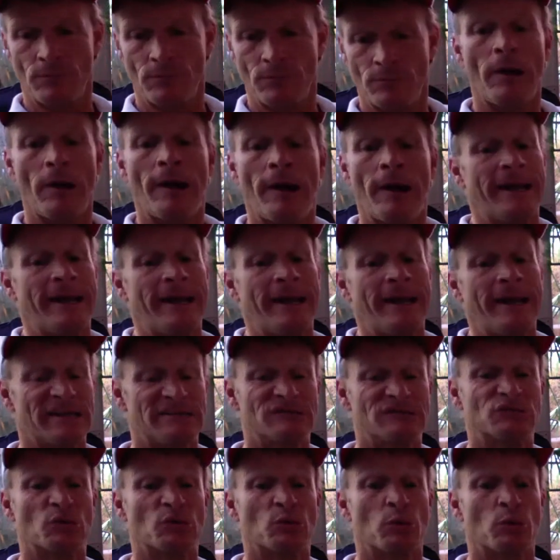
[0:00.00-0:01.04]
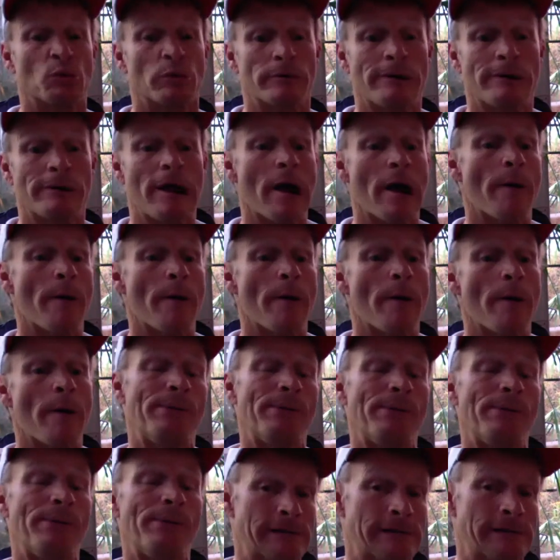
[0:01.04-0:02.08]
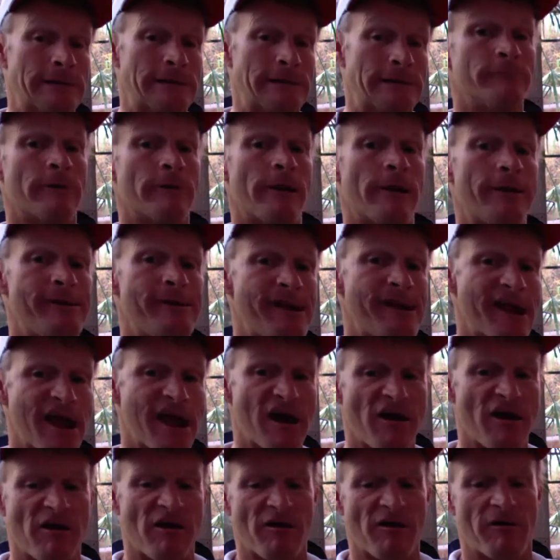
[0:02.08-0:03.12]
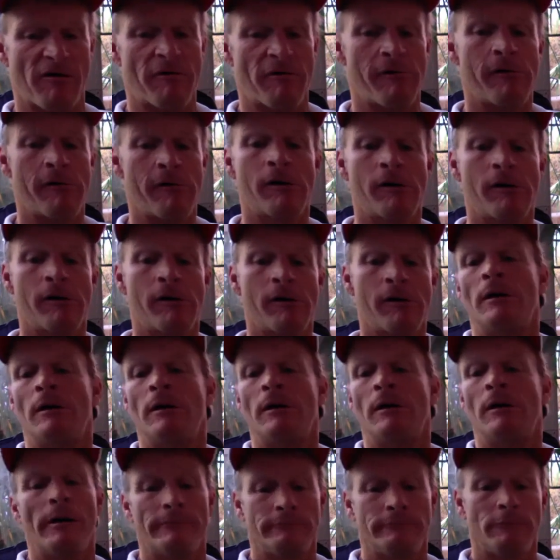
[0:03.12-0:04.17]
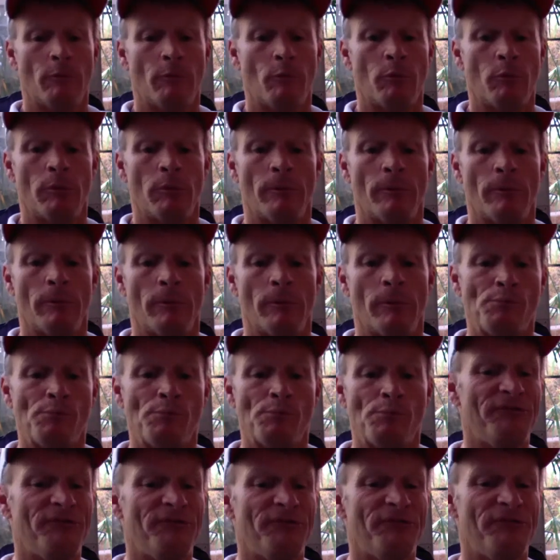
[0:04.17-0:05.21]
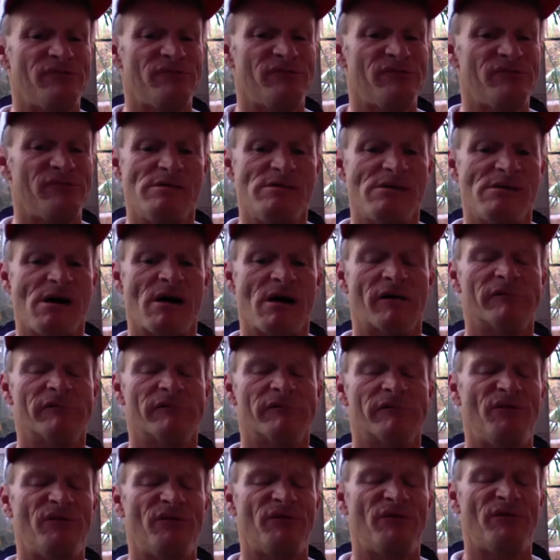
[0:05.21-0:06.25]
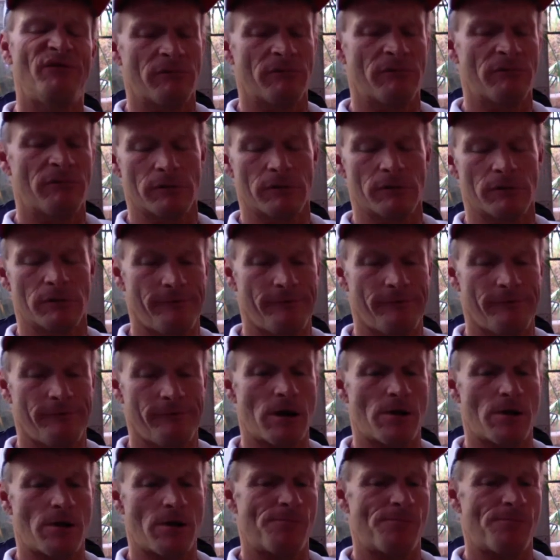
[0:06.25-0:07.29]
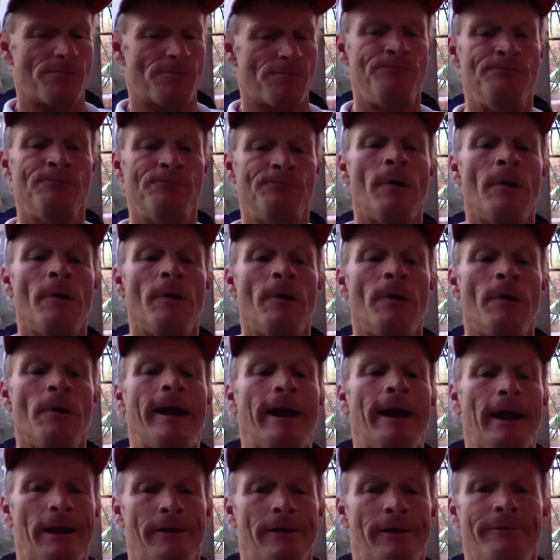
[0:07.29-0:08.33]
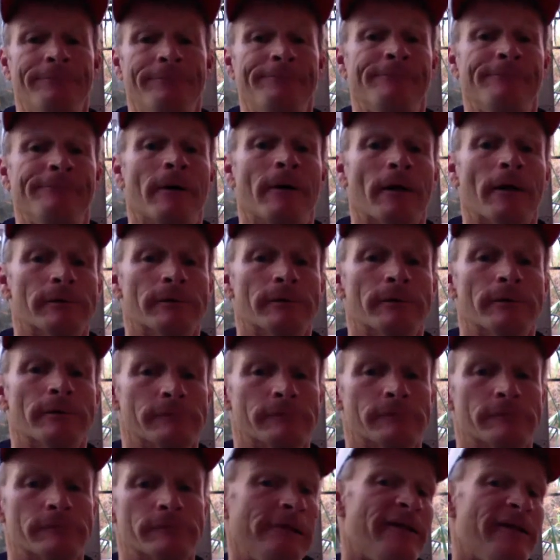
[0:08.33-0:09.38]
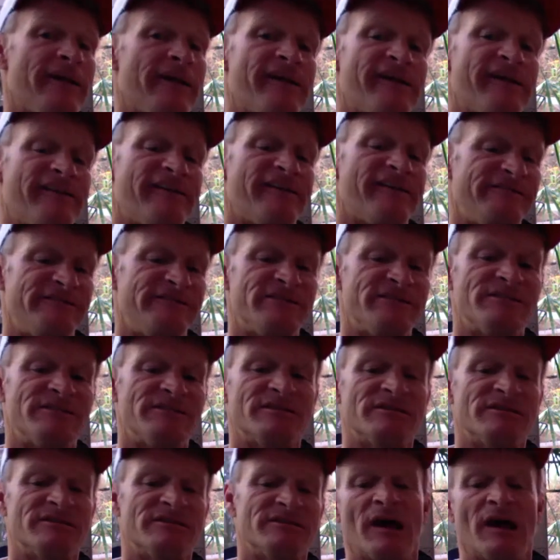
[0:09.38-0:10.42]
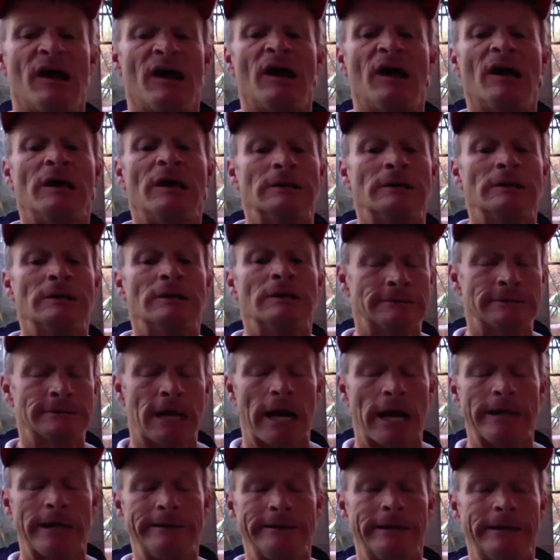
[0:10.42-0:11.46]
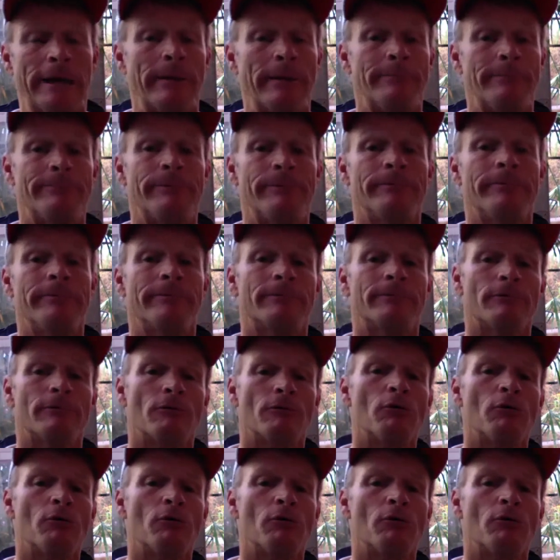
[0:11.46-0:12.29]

gets the word out big time right now. And the movie has been all over the world, and a lot of kids sign up through